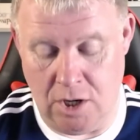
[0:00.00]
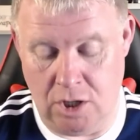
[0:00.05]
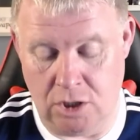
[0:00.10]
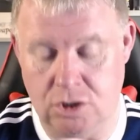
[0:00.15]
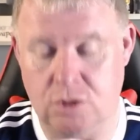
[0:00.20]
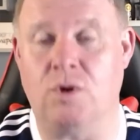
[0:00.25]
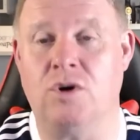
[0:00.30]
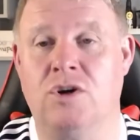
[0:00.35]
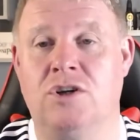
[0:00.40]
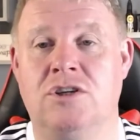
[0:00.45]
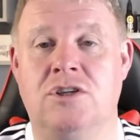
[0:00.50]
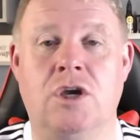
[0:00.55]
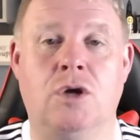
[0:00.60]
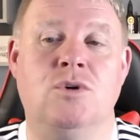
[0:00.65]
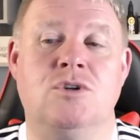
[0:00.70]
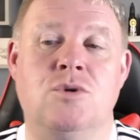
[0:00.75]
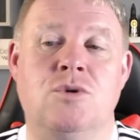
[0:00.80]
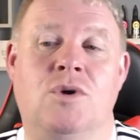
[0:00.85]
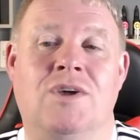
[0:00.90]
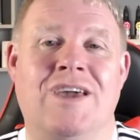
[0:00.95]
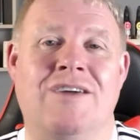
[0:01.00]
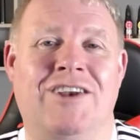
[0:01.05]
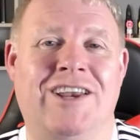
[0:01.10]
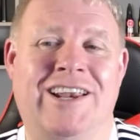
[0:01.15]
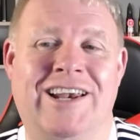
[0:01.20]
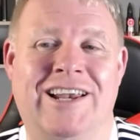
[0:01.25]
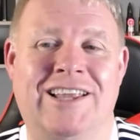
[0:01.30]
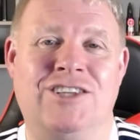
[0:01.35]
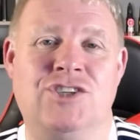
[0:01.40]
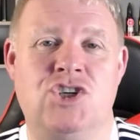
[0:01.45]
So what we're going to do is we'll give it a
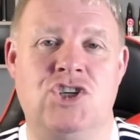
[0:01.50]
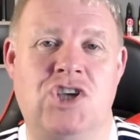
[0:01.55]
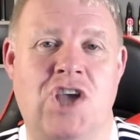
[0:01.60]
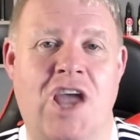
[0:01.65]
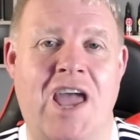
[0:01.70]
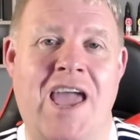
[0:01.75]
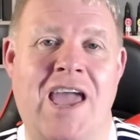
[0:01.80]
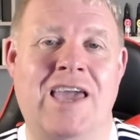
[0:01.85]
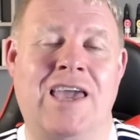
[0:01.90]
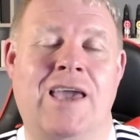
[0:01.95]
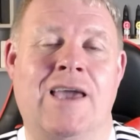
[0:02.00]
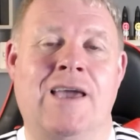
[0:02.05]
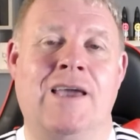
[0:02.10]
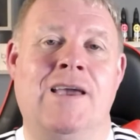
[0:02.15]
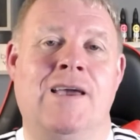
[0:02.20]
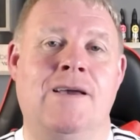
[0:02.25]
little shake